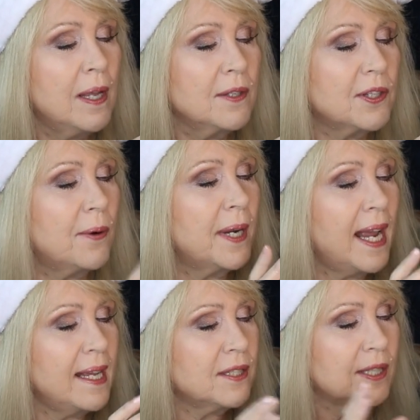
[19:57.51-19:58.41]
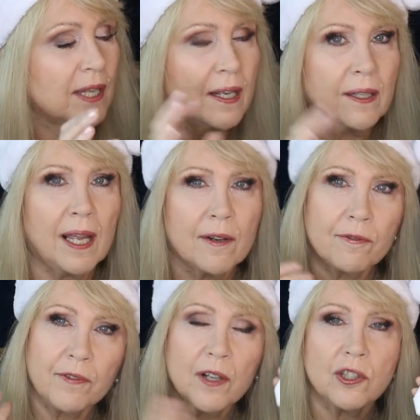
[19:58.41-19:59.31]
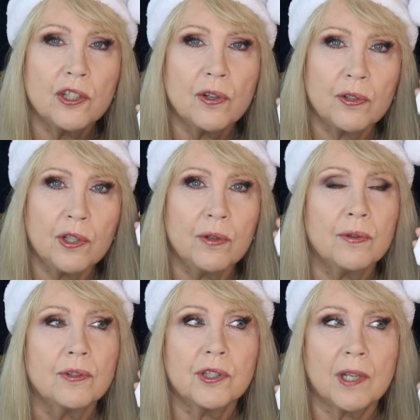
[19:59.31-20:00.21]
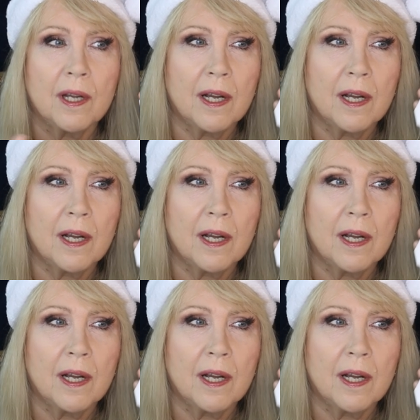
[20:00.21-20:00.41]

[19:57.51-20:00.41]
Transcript: So it has a lot of functional use,